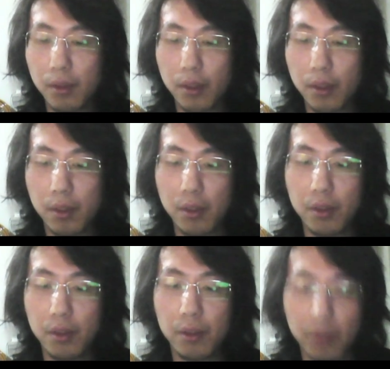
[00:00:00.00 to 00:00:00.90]

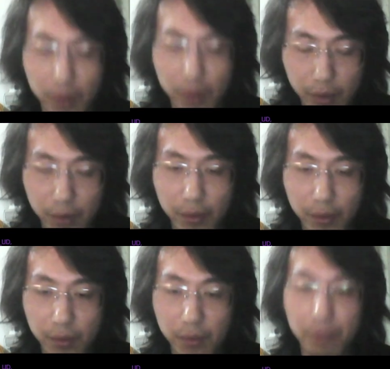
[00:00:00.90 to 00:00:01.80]

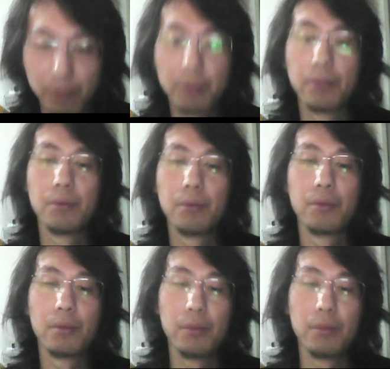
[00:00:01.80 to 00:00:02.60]
Nothing is said.